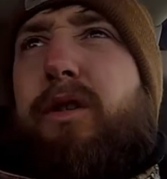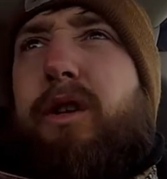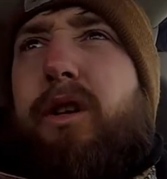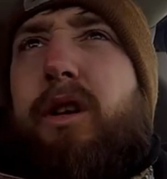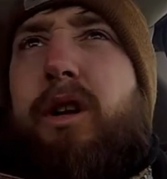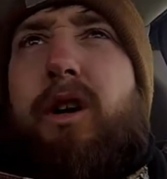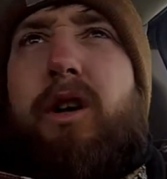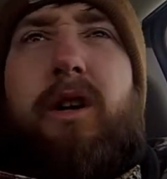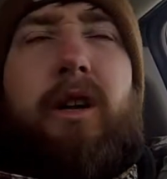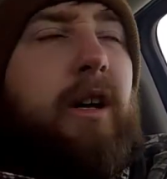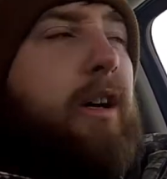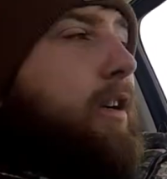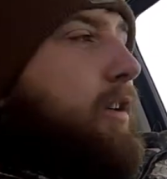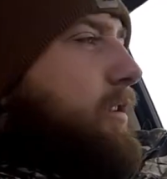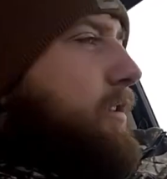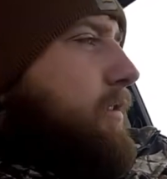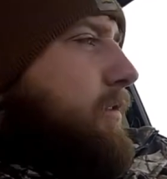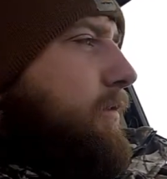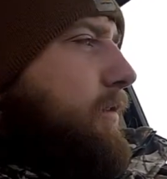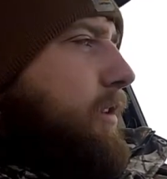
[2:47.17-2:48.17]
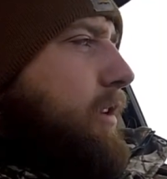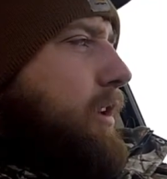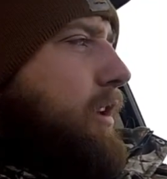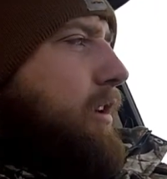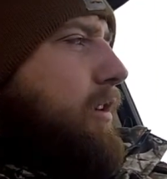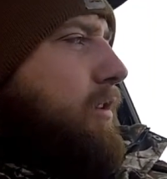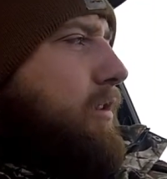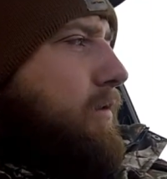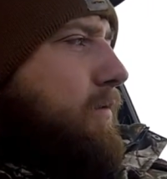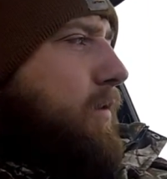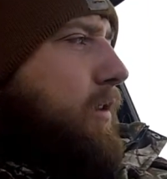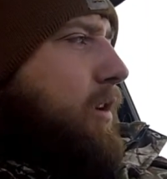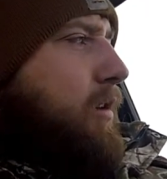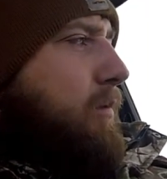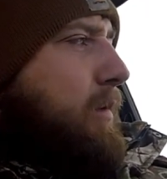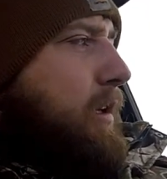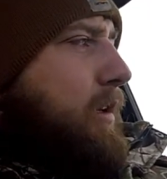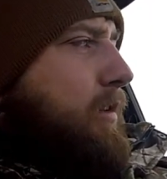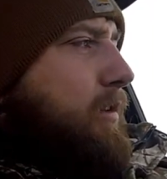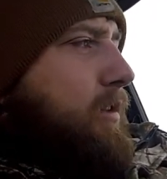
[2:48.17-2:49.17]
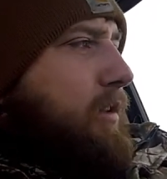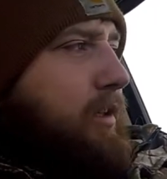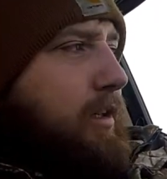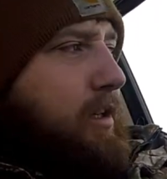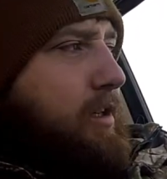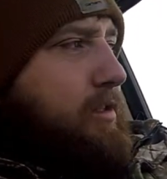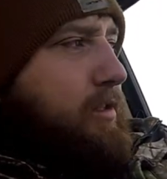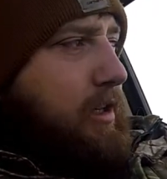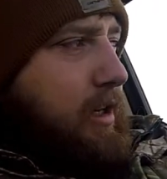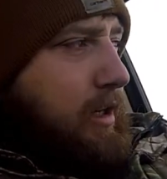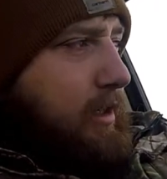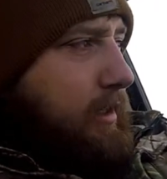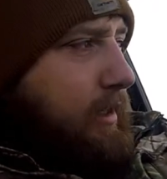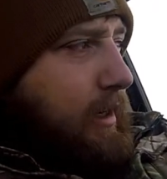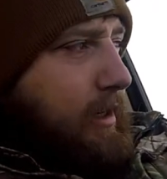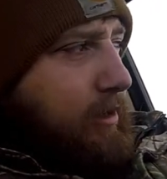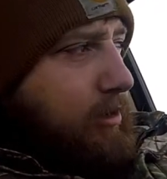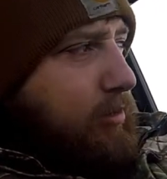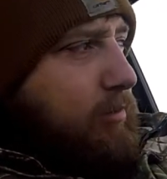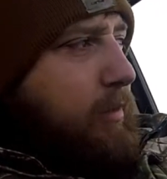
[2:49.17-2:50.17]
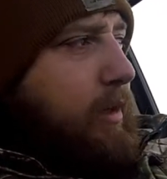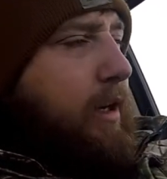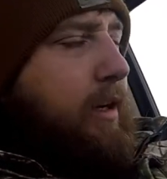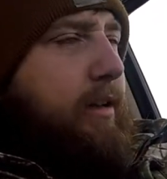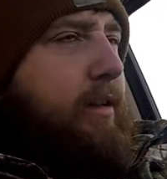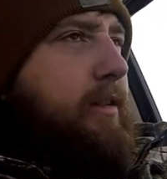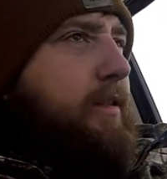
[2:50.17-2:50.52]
on Onyx, the nearest farmhouse, and I just saw a guy go by on a